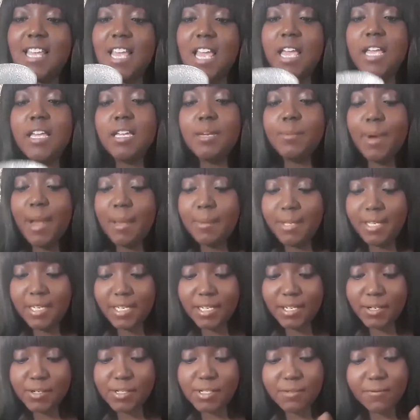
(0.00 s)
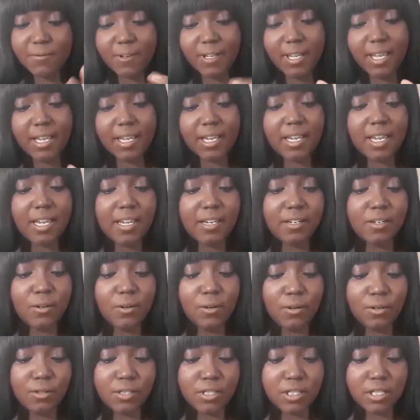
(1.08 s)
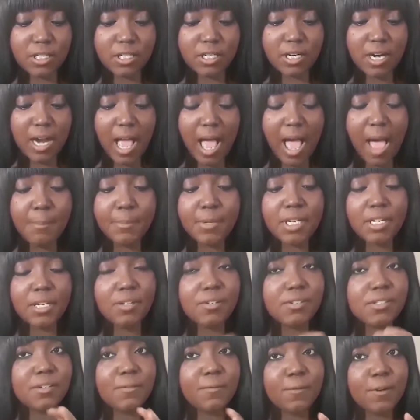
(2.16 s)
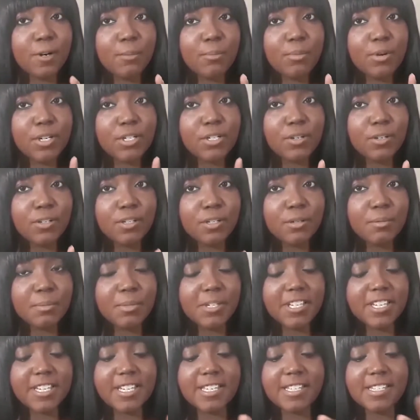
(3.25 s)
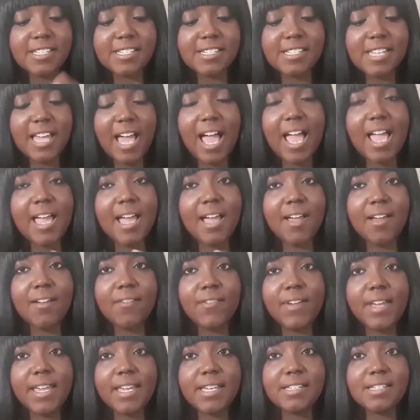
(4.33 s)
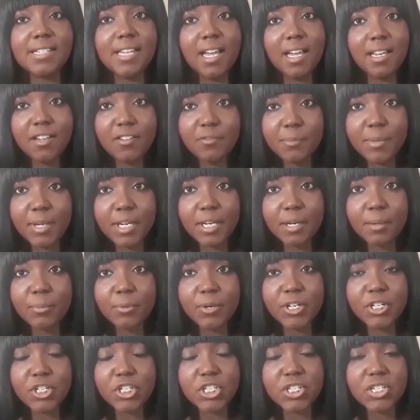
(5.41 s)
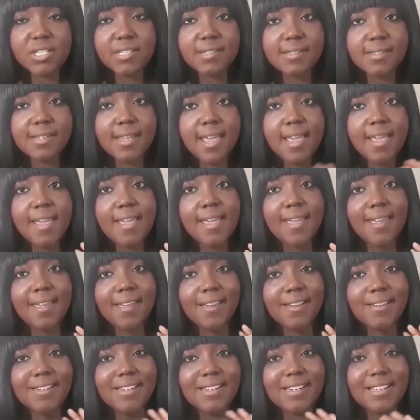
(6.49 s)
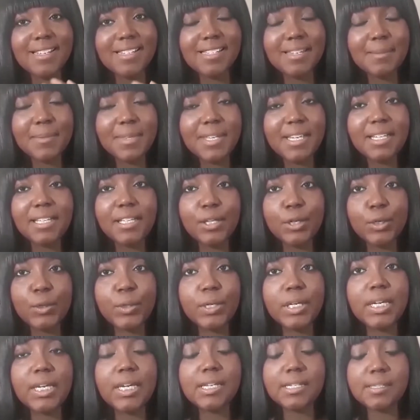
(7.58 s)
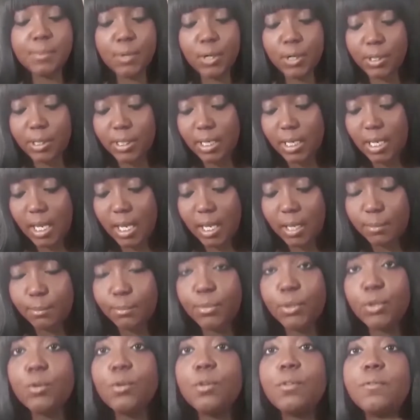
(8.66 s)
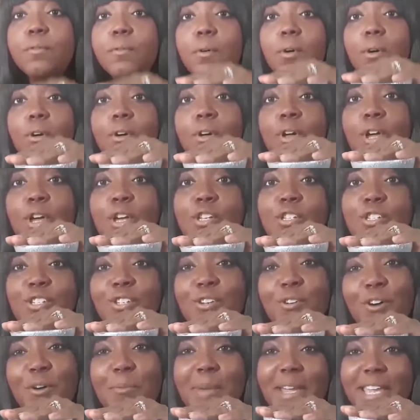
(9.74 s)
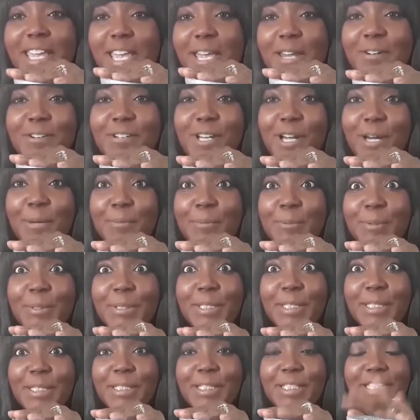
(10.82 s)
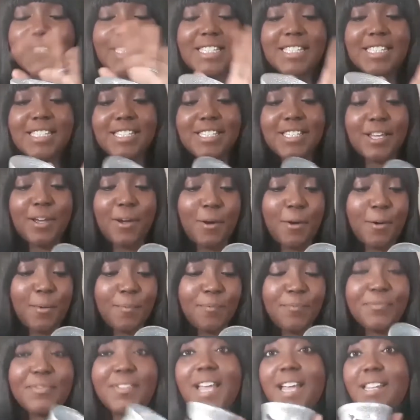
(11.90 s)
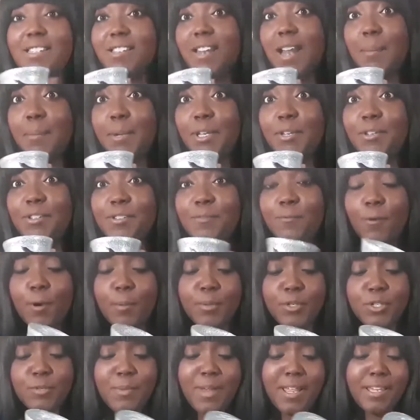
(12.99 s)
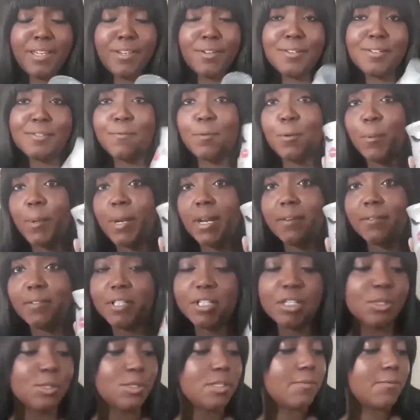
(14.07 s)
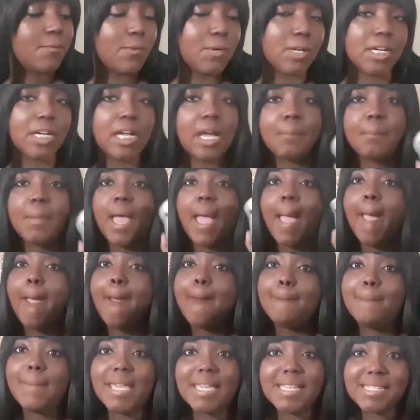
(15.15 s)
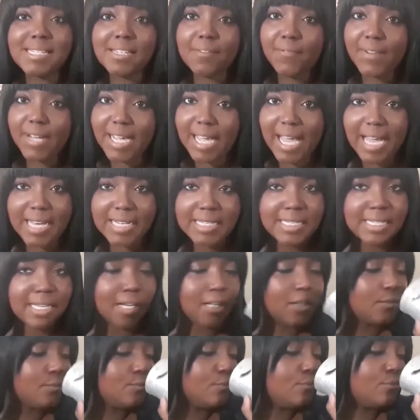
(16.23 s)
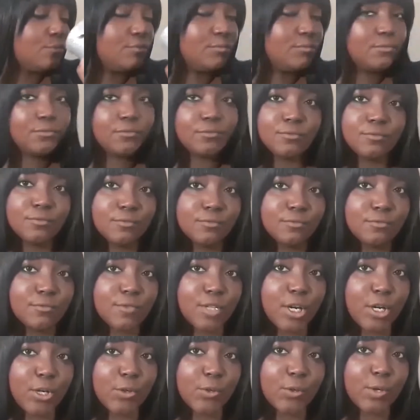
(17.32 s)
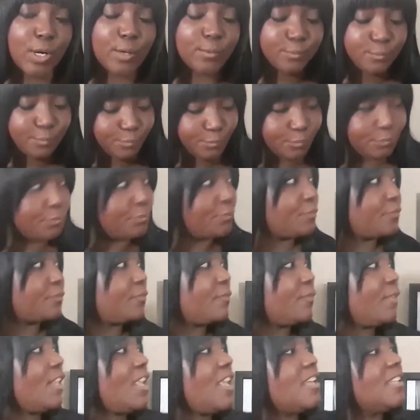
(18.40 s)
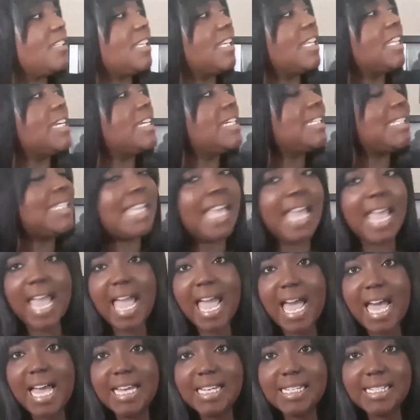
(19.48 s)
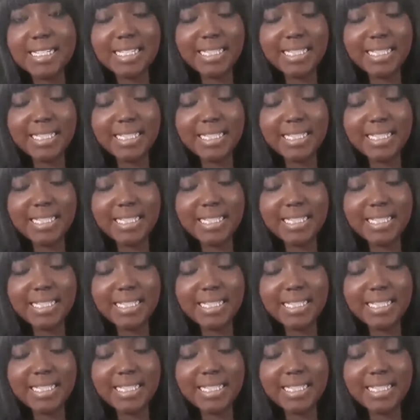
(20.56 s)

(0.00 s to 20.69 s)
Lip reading: You probably could use it for like a candle holder. I'm gonna use it for a brush holder because I have a ton of makeup brushes and I need something glittery and sparkly and beautiful to go on my countertop with it. So that's what I'm gonna use it for, but you probably could use it for whatever. You could use it for a cup, make yourself a cocktail. There you go. So there's that.